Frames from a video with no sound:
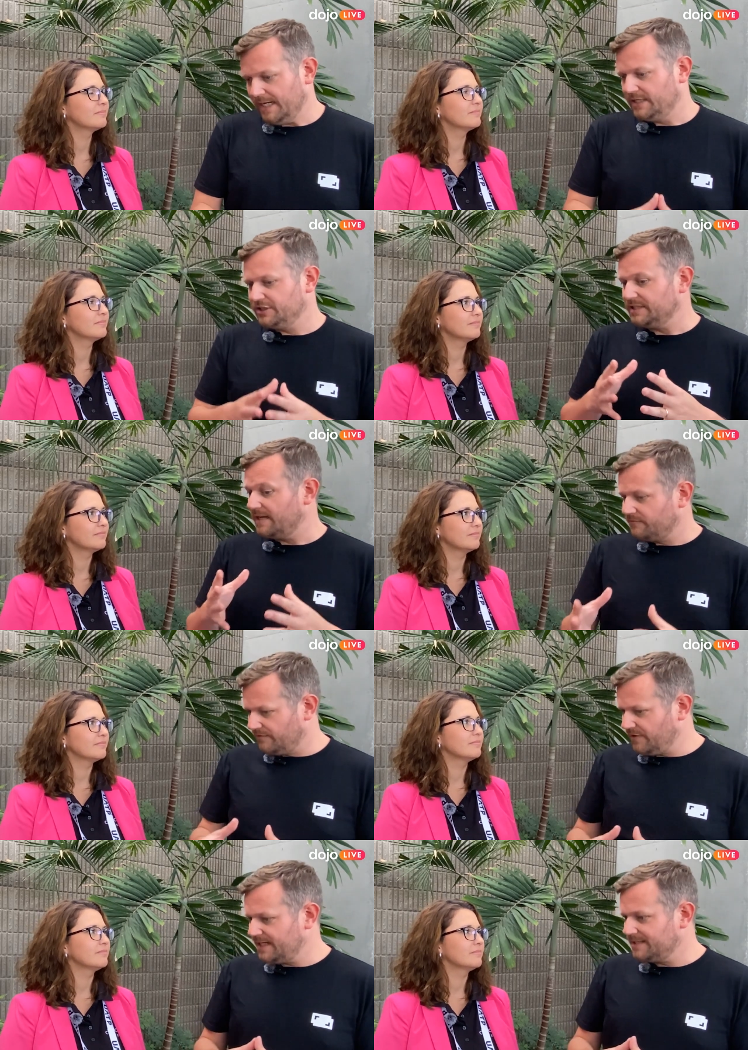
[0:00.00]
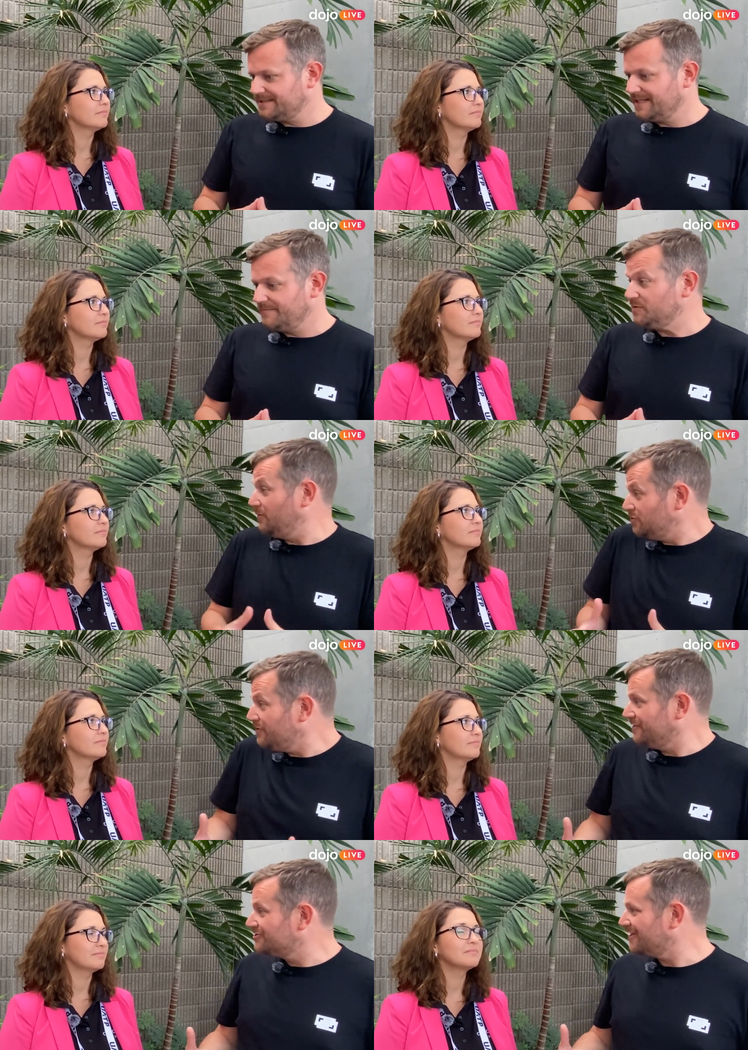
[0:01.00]
Speaker 1: managers and for finance teams,
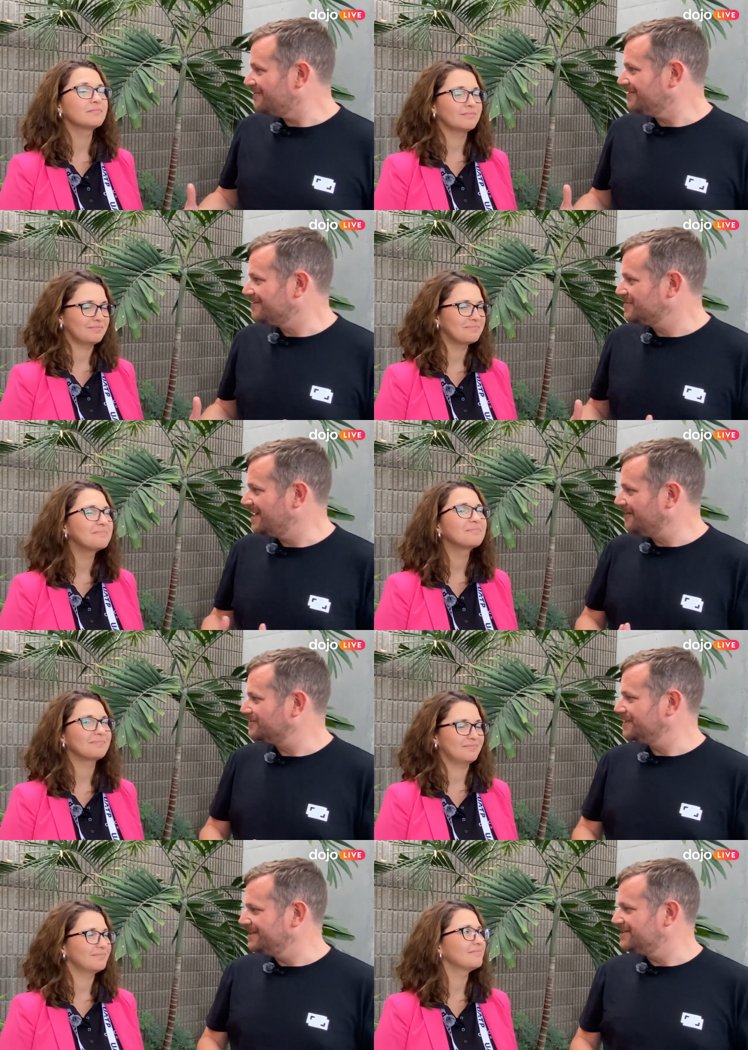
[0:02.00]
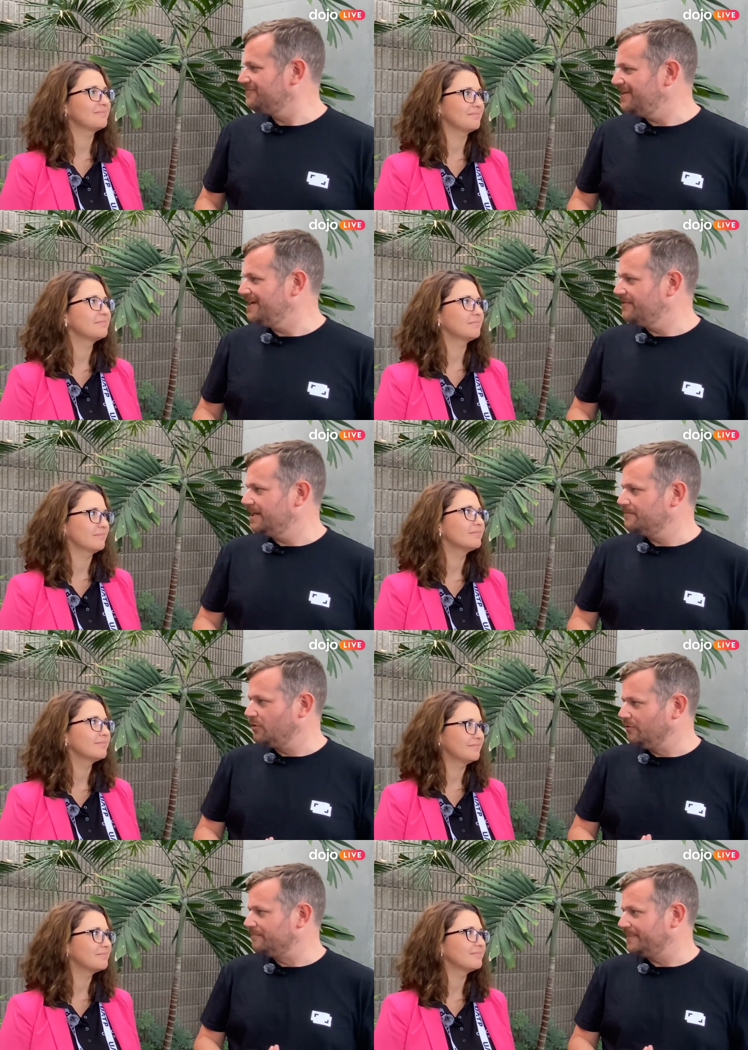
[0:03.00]
also for the traveler themselves. It's a really really
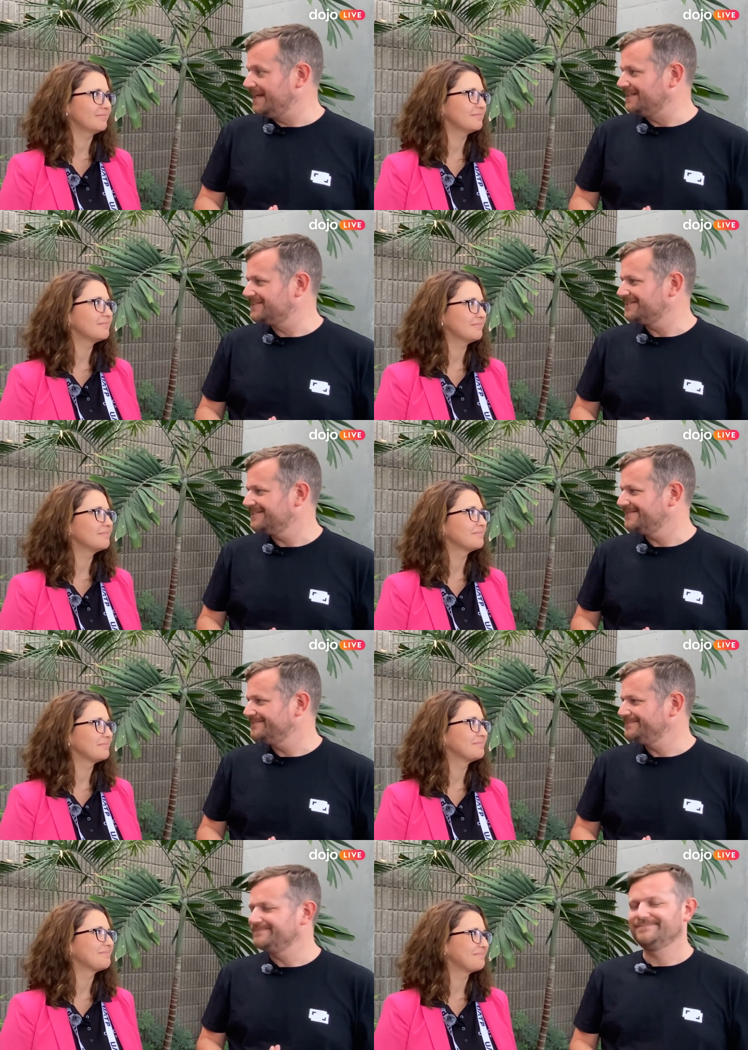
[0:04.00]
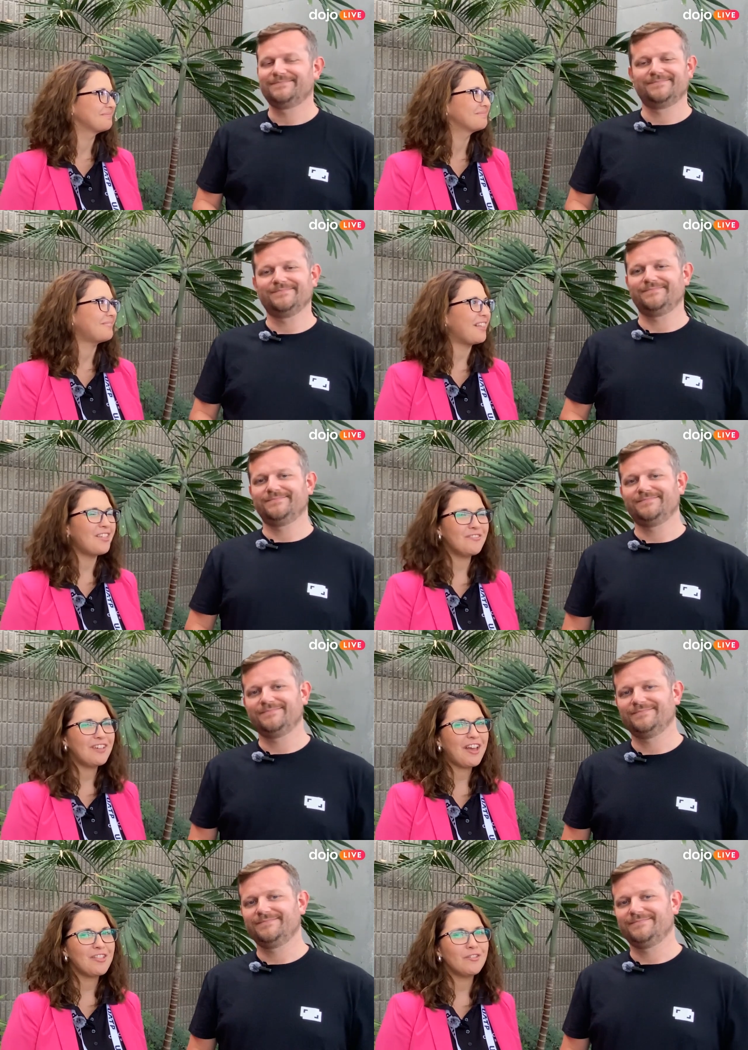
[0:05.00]
important piece.
Speaker 2: I love
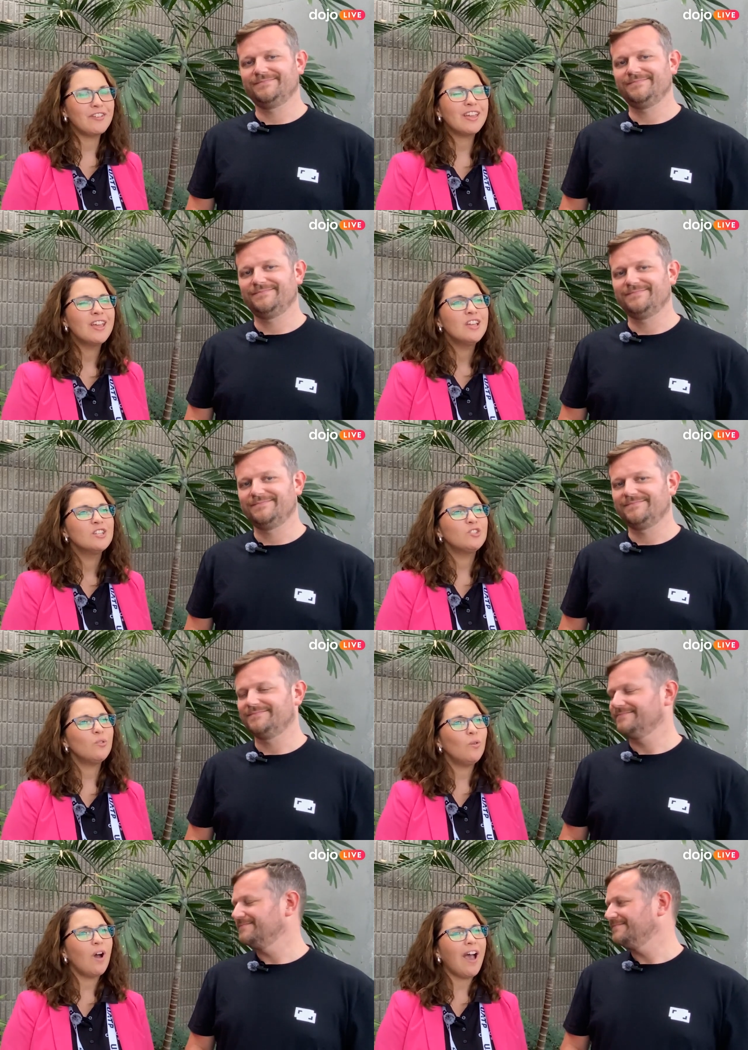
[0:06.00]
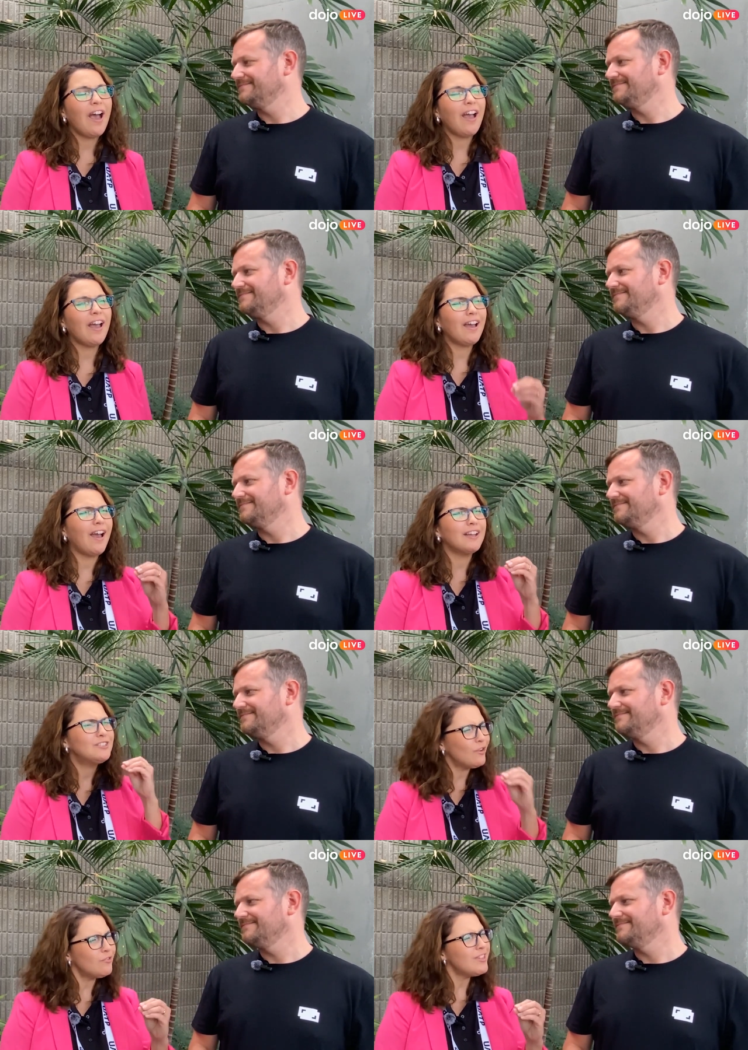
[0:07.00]
it. I love it. So I
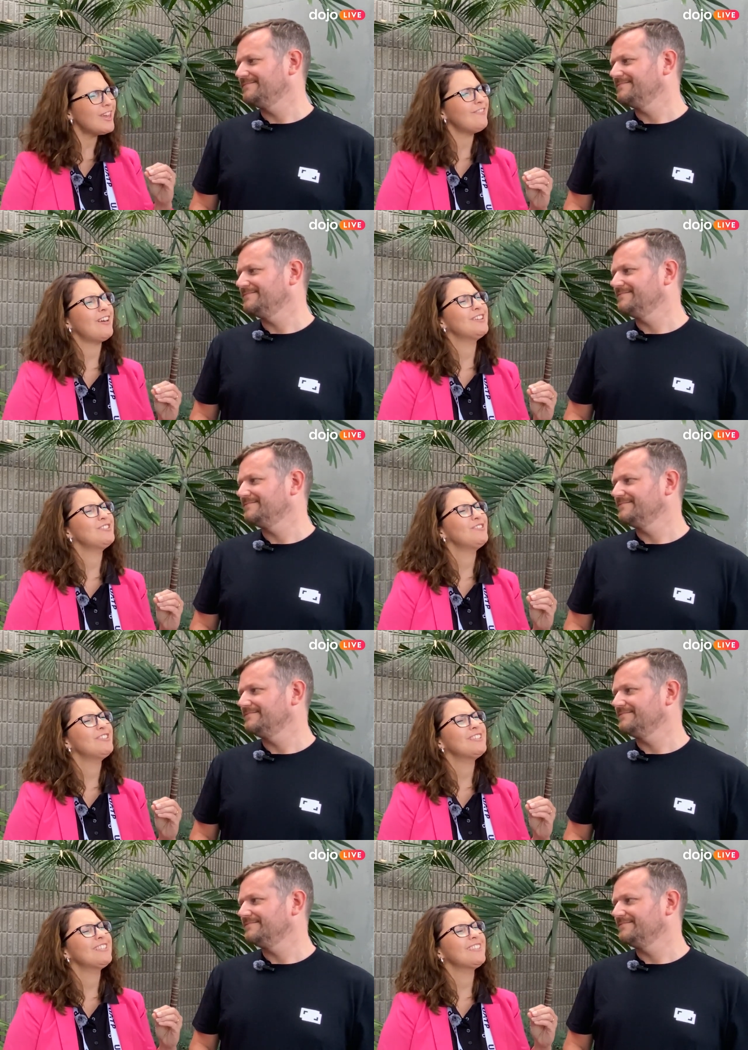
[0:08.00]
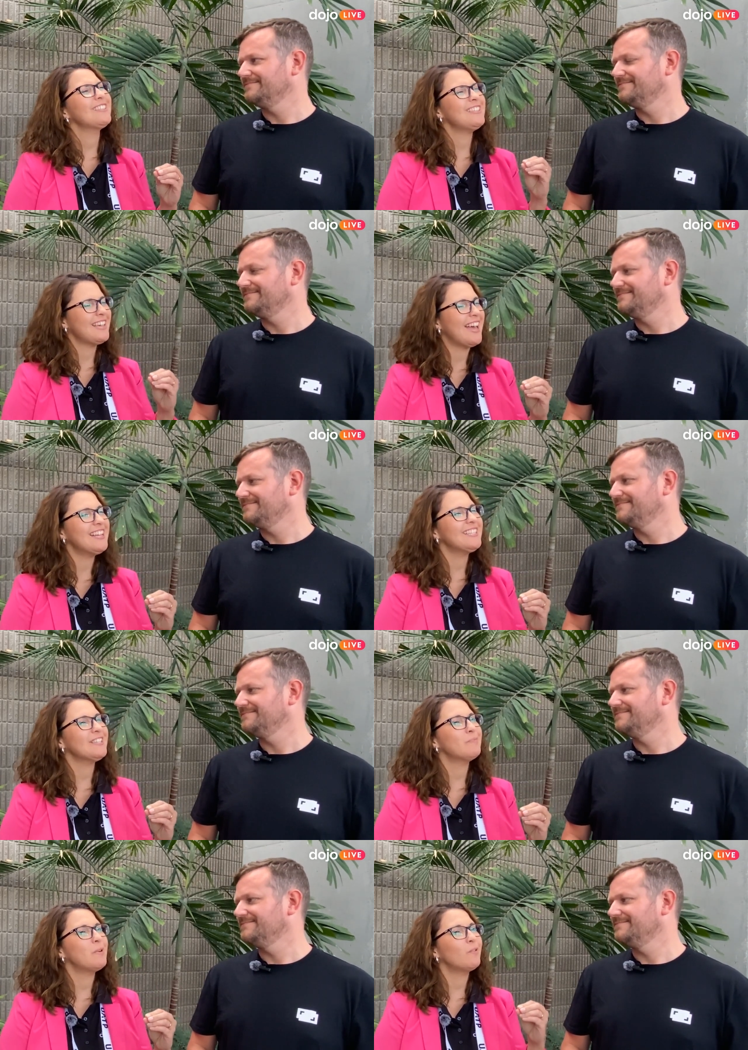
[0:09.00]
don't think I've asked you this yet,
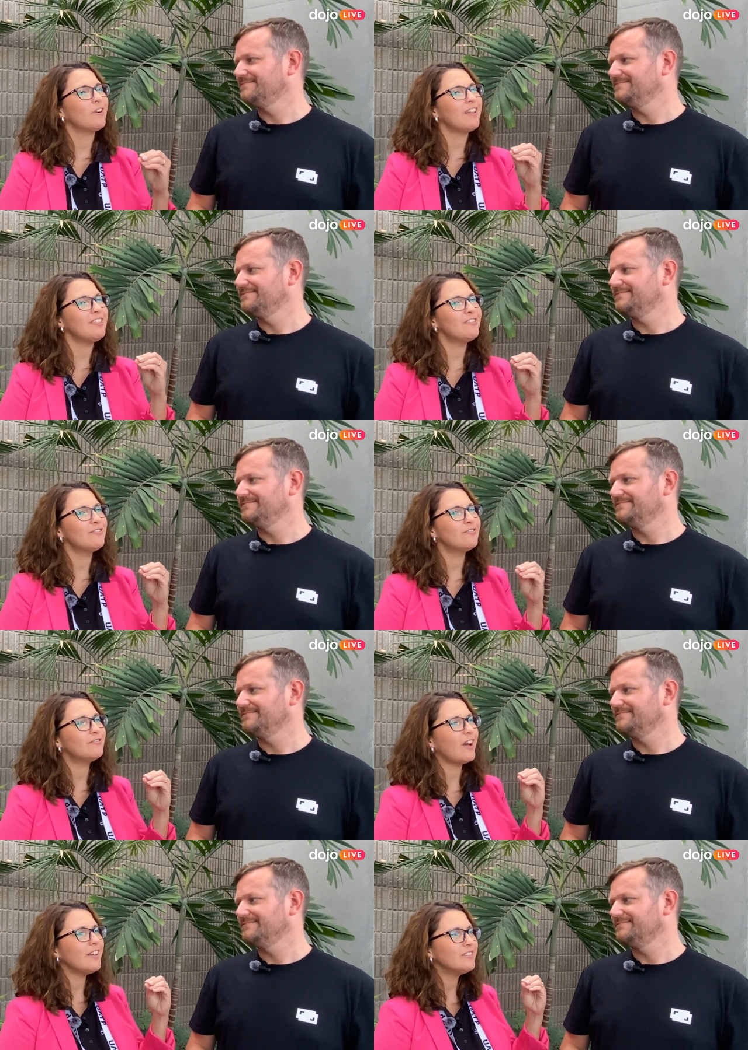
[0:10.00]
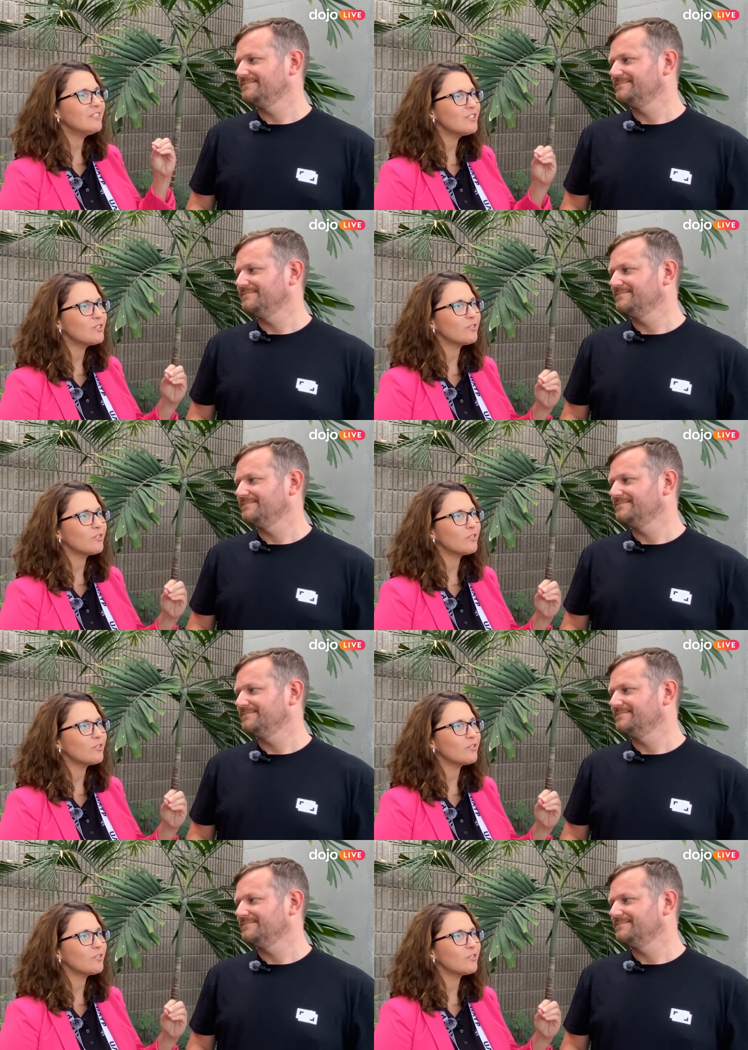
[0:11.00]
but we're at the final